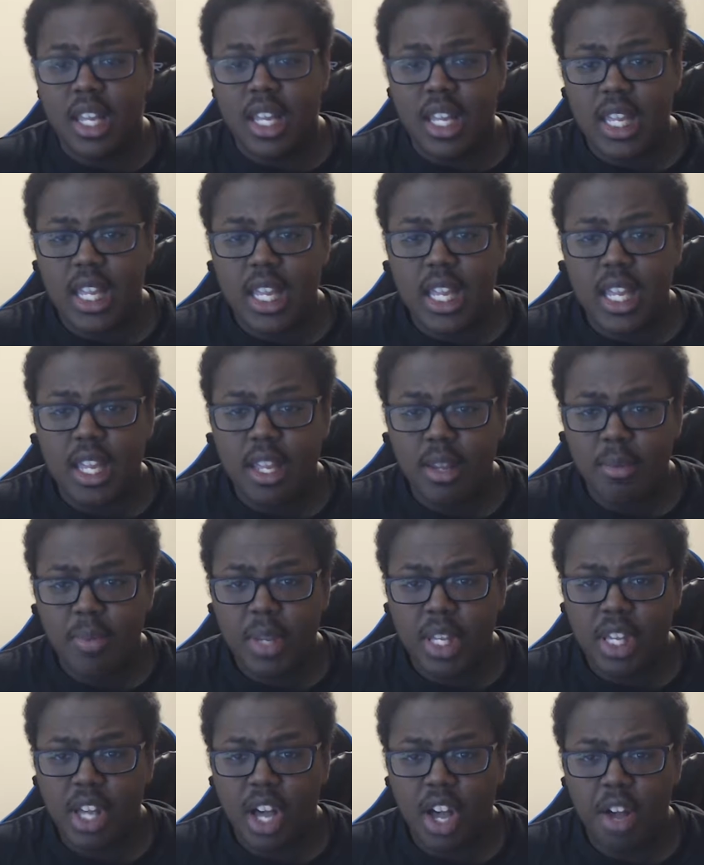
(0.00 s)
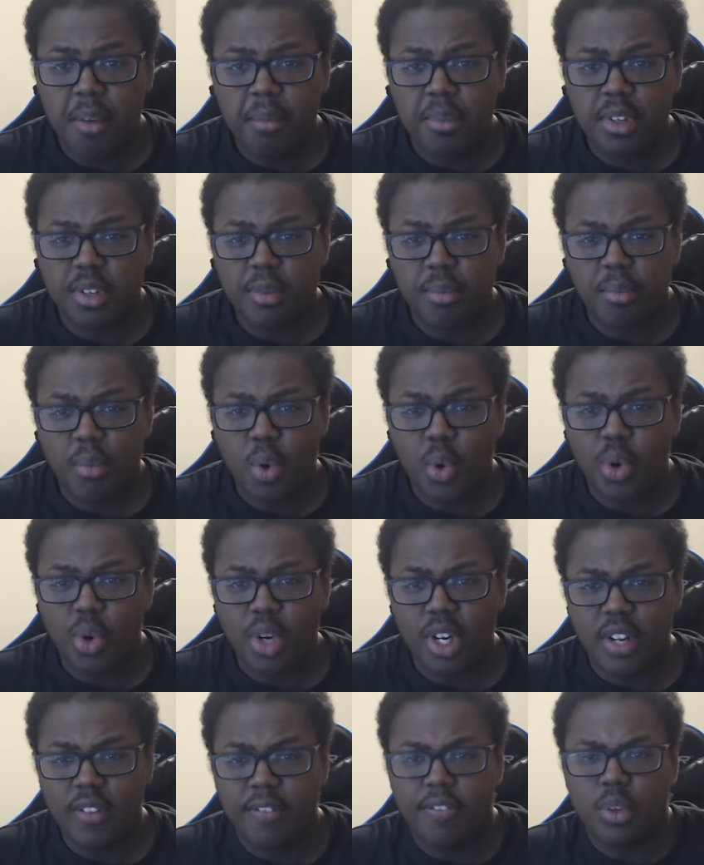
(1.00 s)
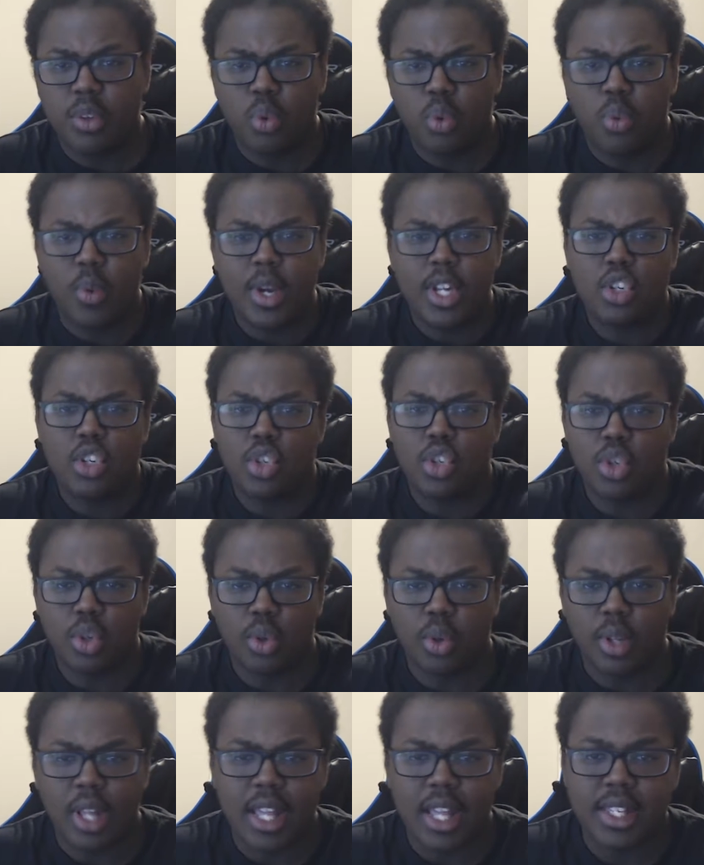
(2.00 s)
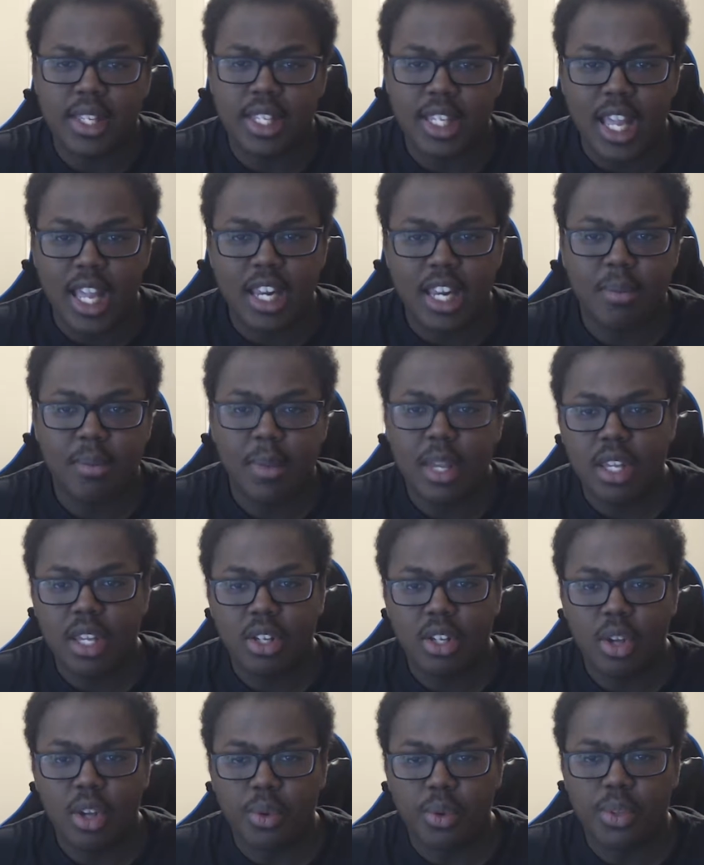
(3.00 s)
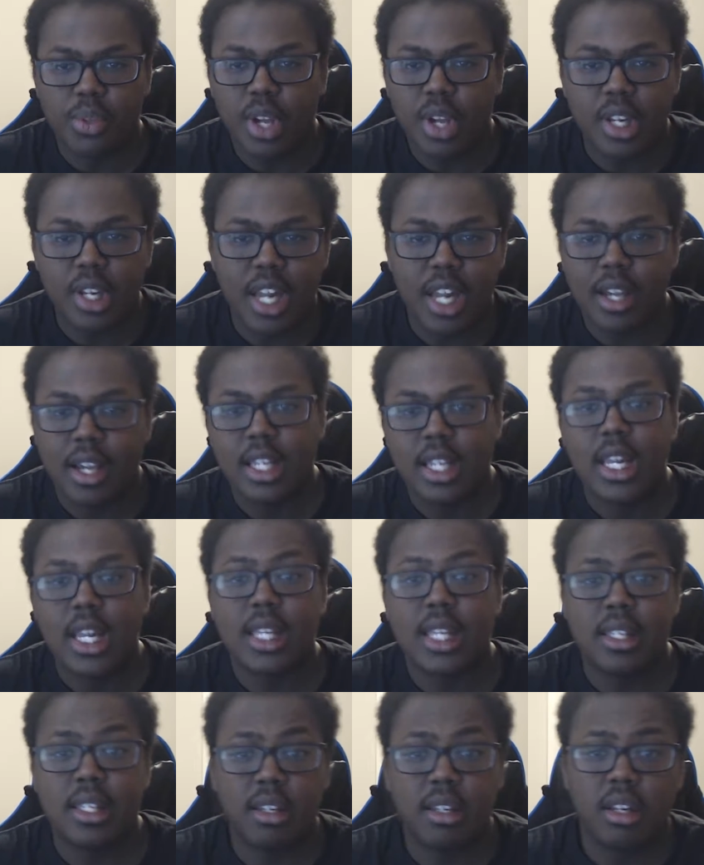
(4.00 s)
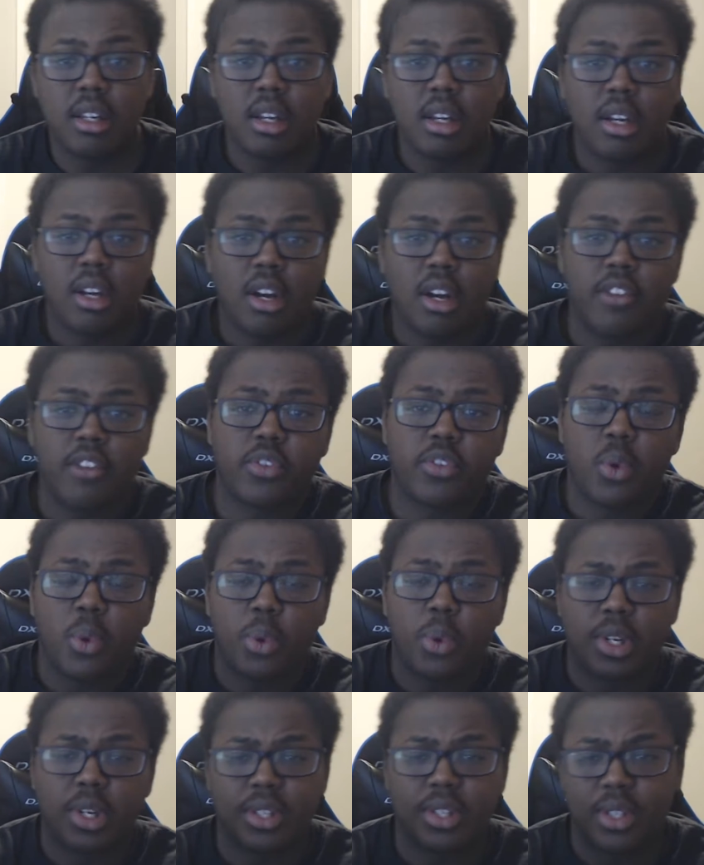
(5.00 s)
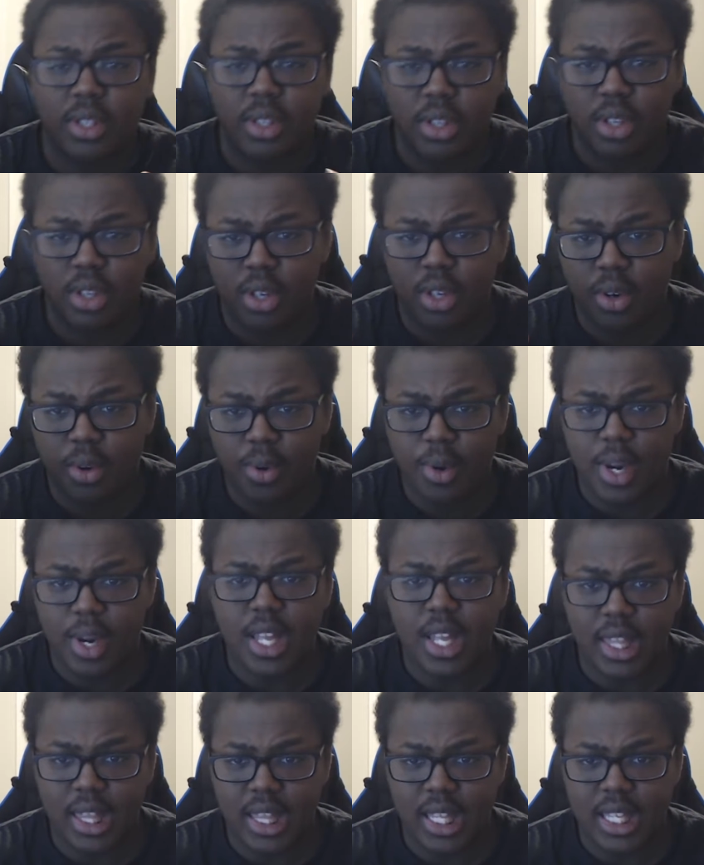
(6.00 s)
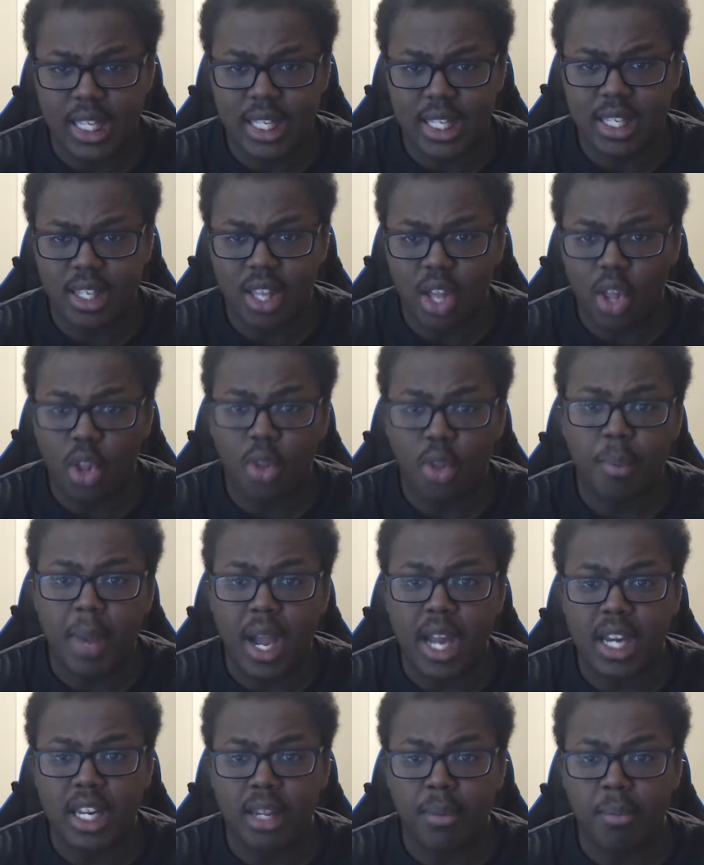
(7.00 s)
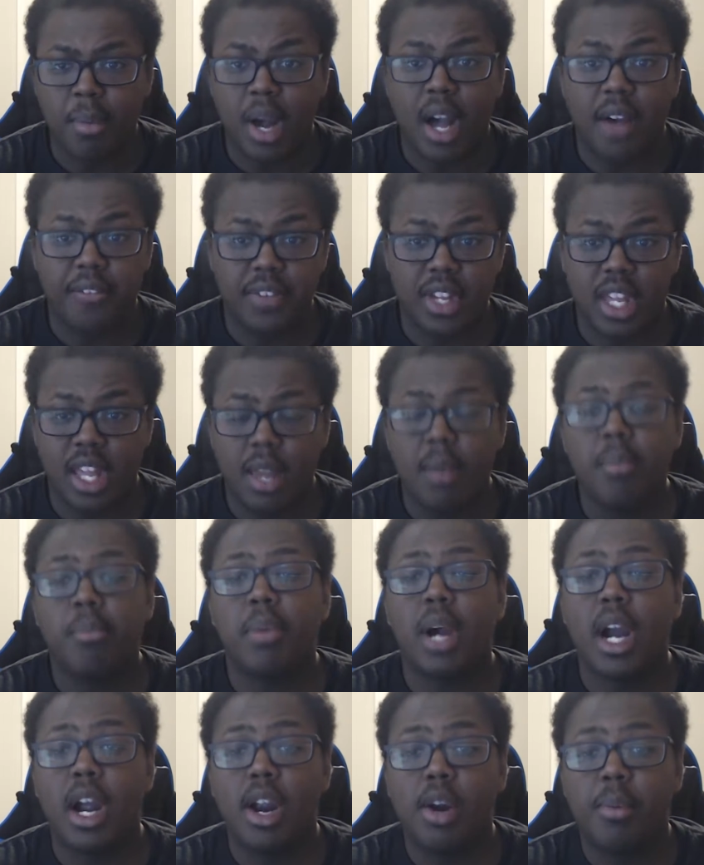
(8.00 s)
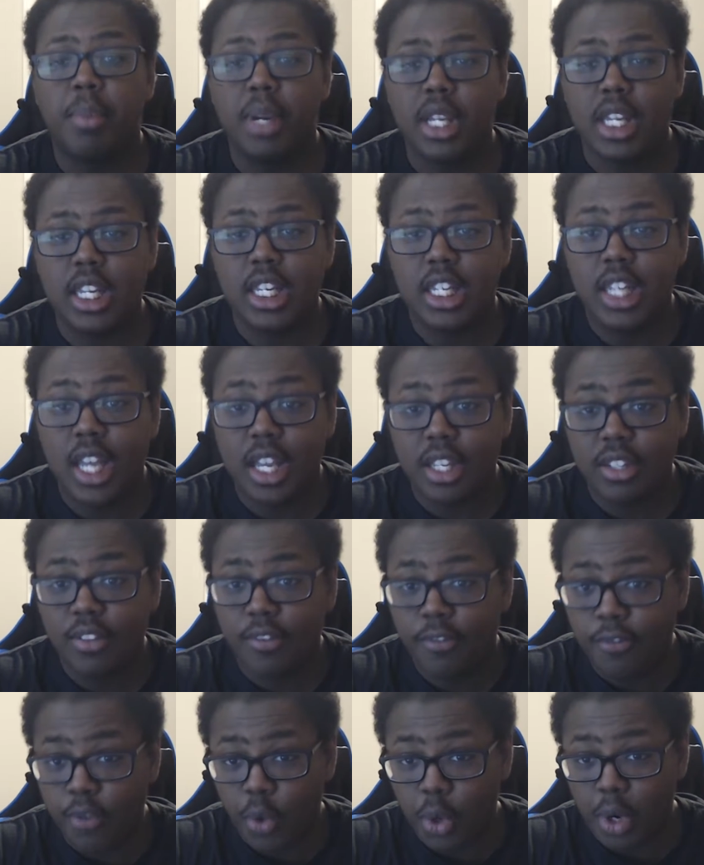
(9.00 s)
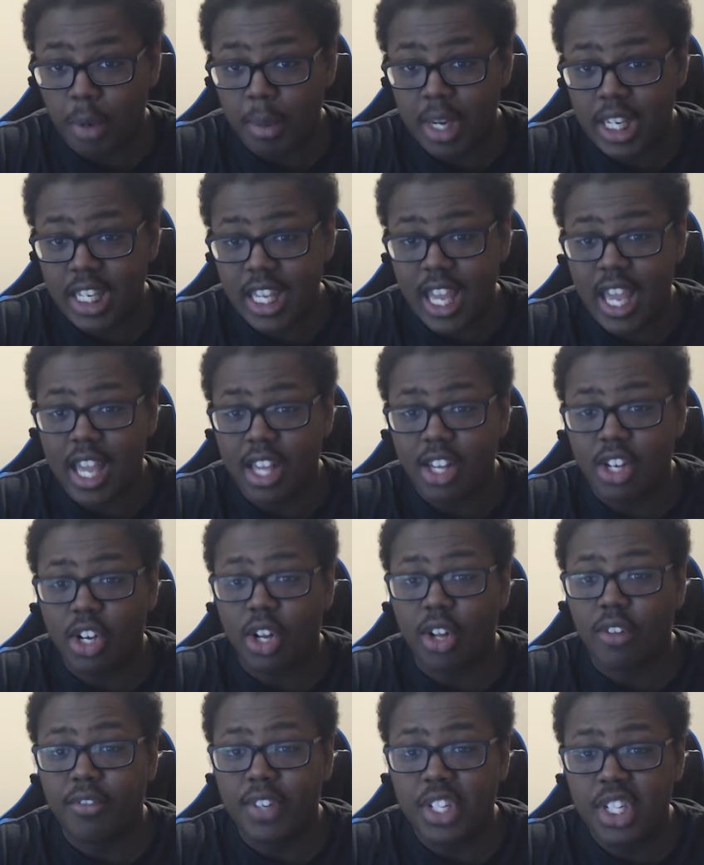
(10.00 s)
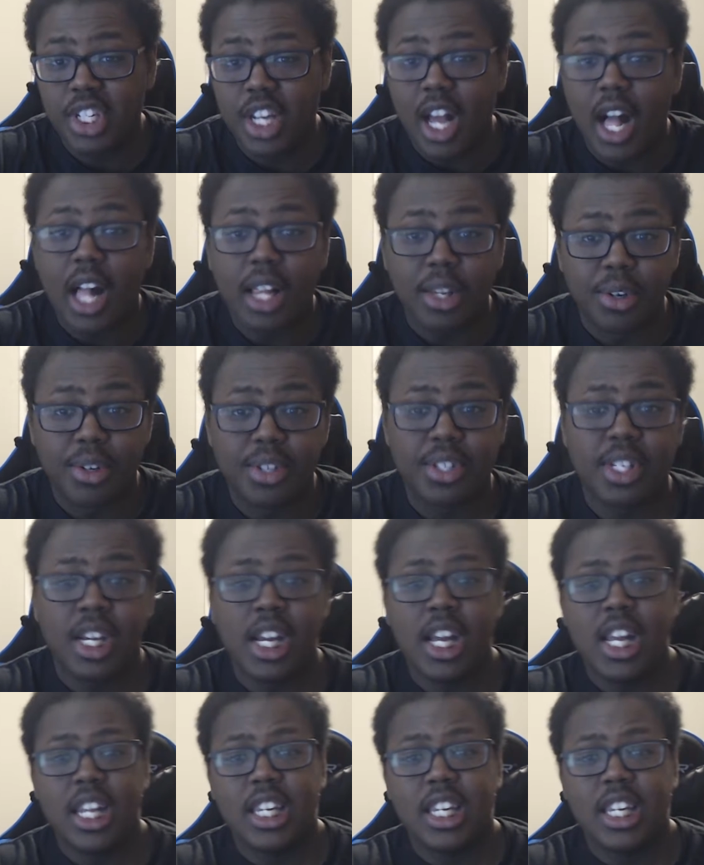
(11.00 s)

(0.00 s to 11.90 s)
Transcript: he becomes more influential as the anime goes on. Now, he doesn't, of course, create this almighty mafia empire, but he does form a gang called the Dollars.